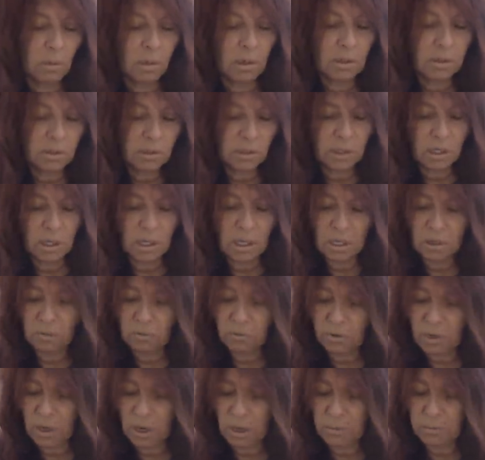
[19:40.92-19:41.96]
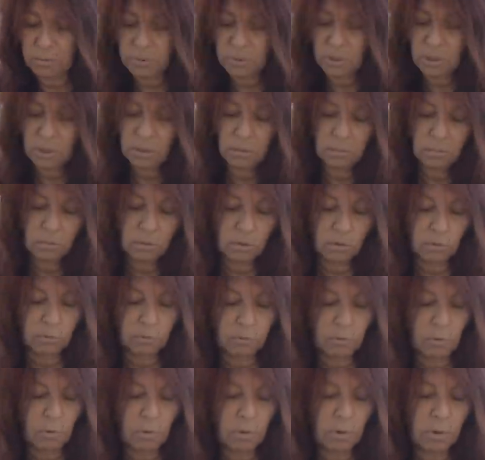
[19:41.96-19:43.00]
Why is the King of Cups here? The
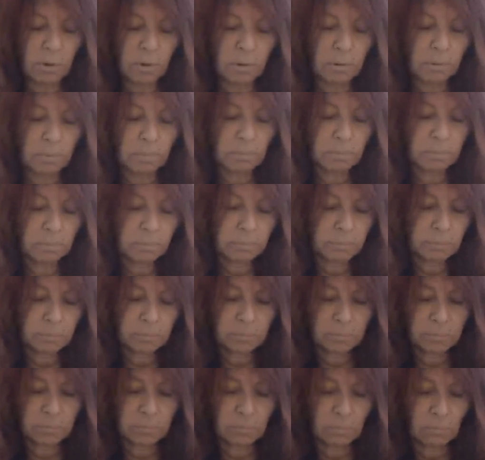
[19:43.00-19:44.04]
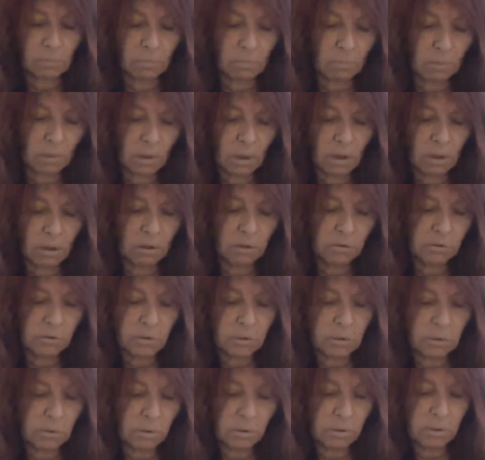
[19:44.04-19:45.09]
Four of
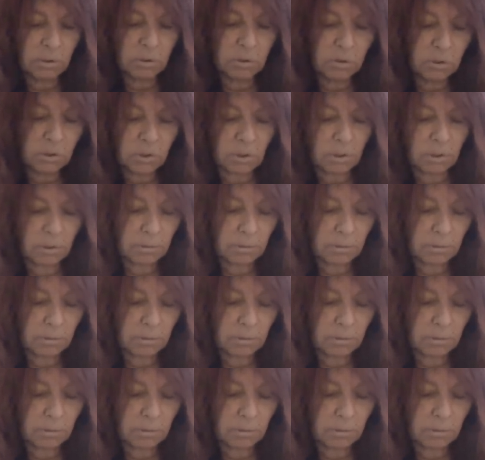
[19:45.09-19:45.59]
Swords.